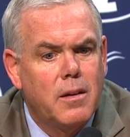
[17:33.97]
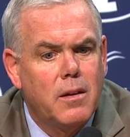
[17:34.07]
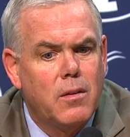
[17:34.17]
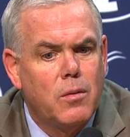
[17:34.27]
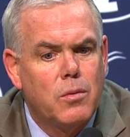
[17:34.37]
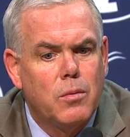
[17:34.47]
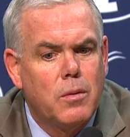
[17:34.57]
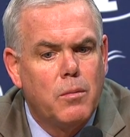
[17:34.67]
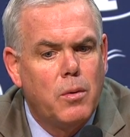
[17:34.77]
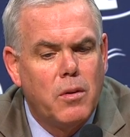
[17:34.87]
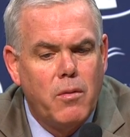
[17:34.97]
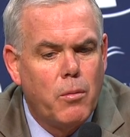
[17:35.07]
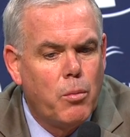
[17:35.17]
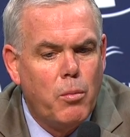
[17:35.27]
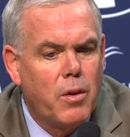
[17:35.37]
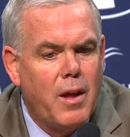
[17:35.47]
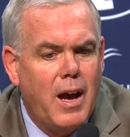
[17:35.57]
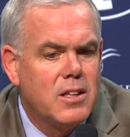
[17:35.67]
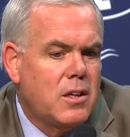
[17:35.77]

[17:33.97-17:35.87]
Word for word: you know, was one of one of the high,